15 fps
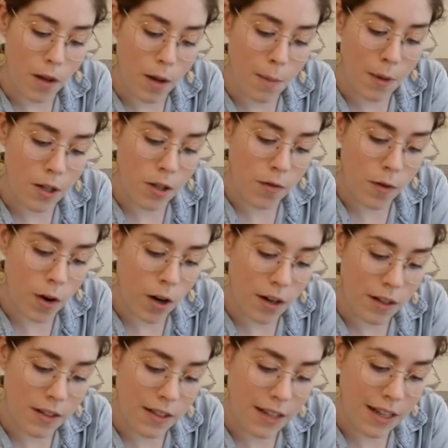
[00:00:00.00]
bunch of
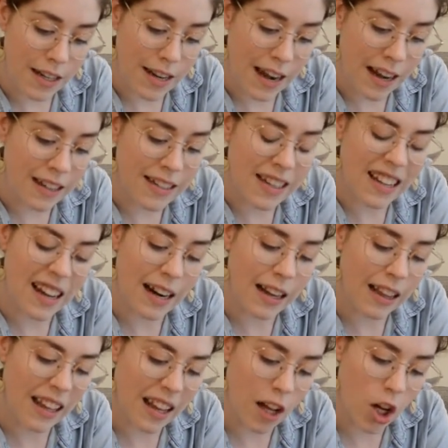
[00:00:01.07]
hearts connected, kind of
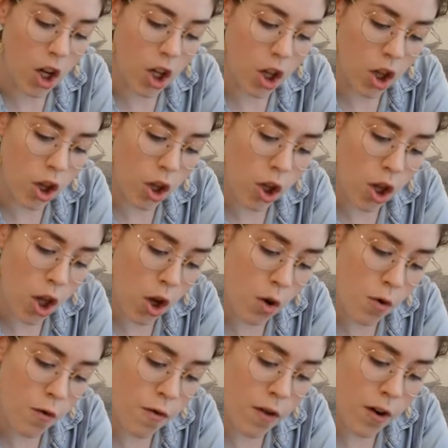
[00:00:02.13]
like a
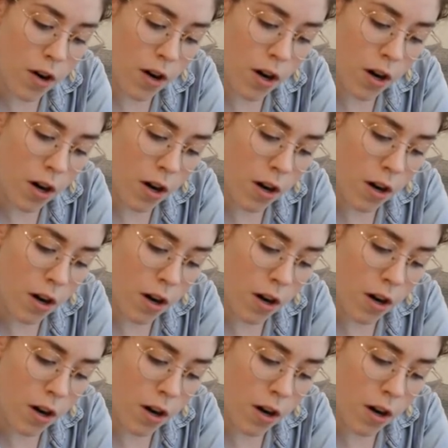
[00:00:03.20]
clover.